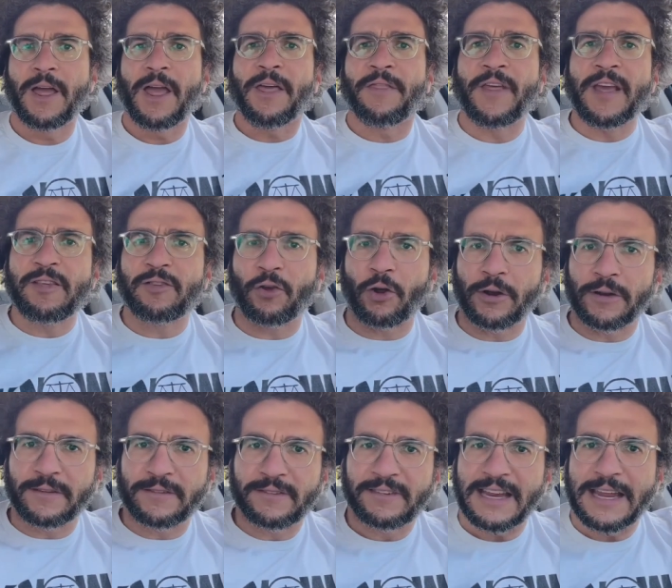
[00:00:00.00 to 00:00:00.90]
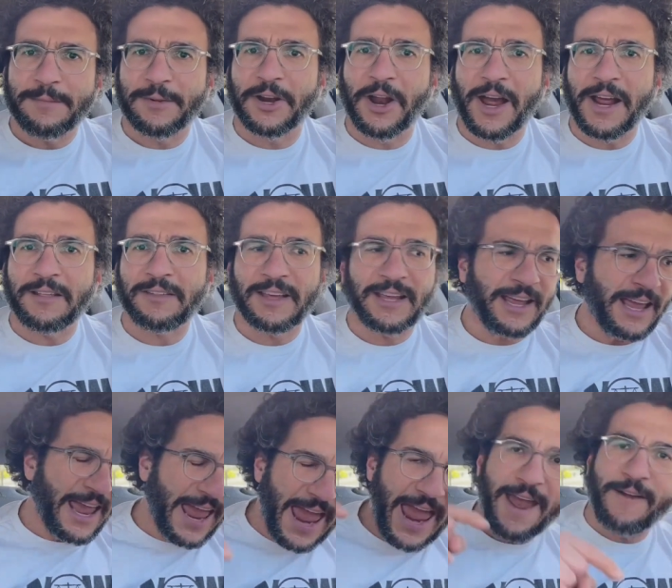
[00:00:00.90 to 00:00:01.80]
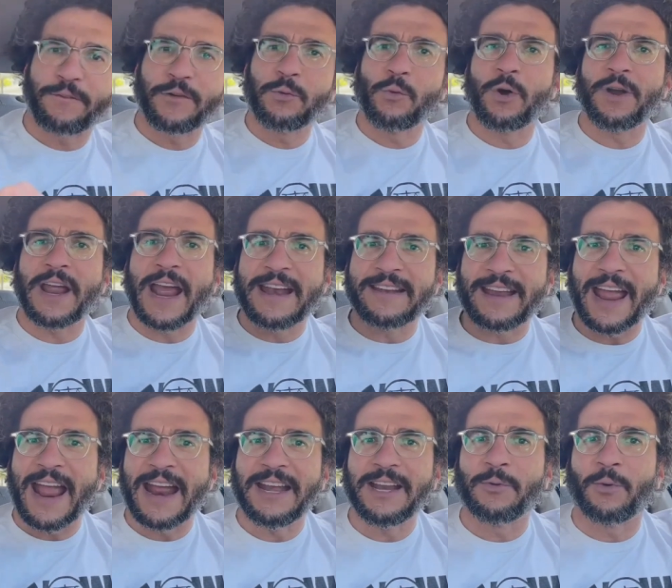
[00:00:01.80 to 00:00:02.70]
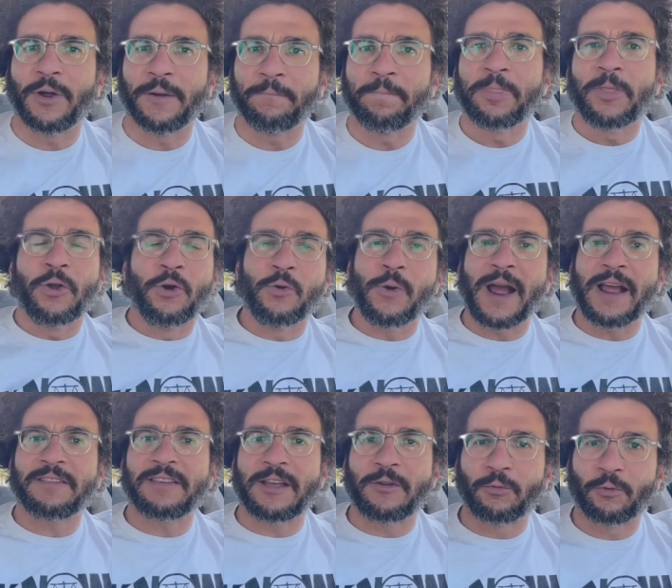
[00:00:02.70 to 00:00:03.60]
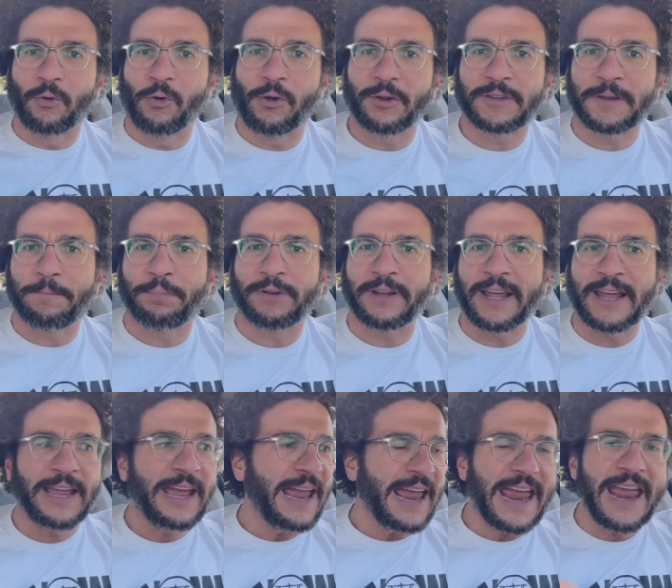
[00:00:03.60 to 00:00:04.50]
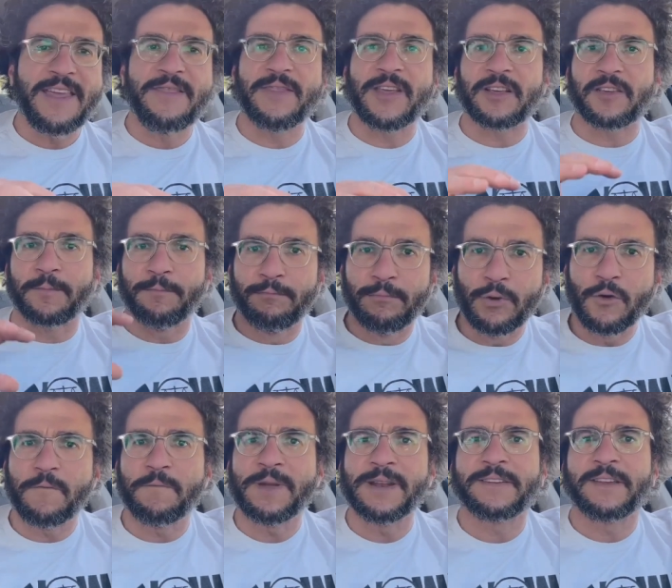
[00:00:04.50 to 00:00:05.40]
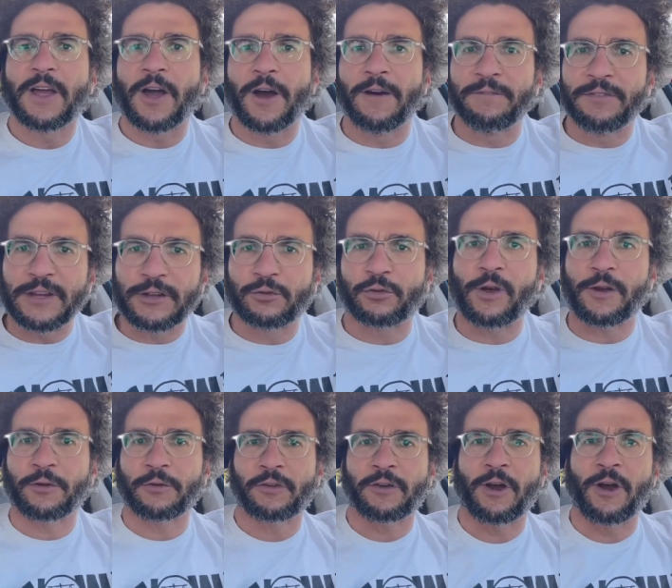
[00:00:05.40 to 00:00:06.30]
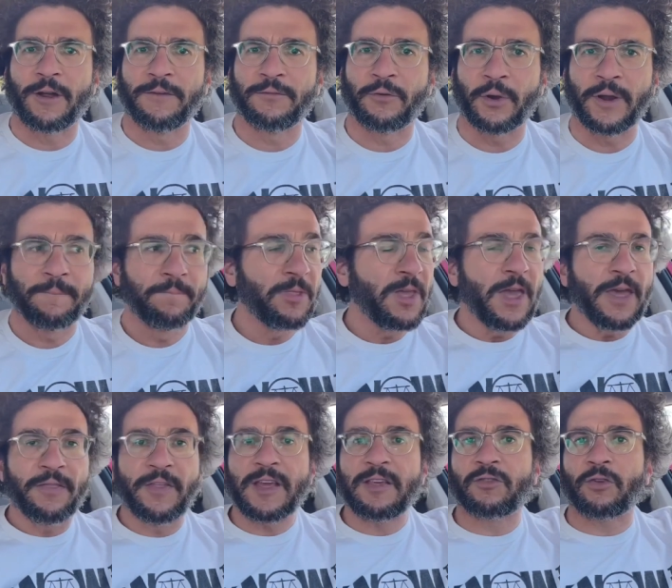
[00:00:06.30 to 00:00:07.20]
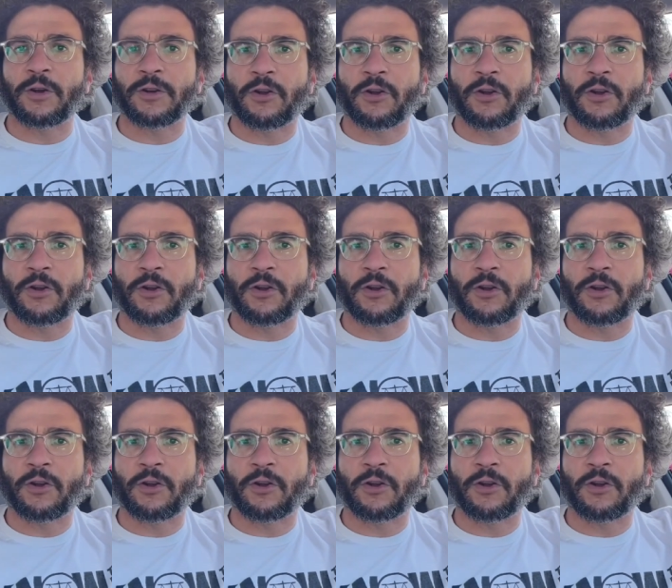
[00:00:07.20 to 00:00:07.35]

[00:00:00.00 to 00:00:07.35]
They start demonizing everyone and anyone who has a role to play in this movement of the truckers' convoy. They start